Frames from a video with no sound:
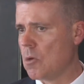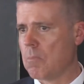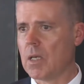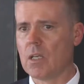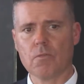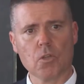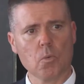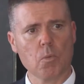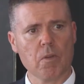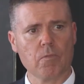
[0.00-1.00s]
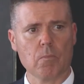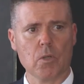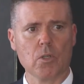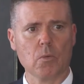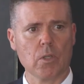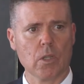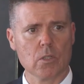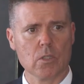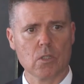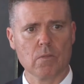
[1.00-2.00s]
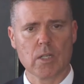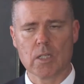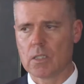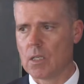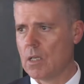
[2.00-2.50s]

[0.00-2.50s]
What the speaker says: many of you will be familiar with those surveys.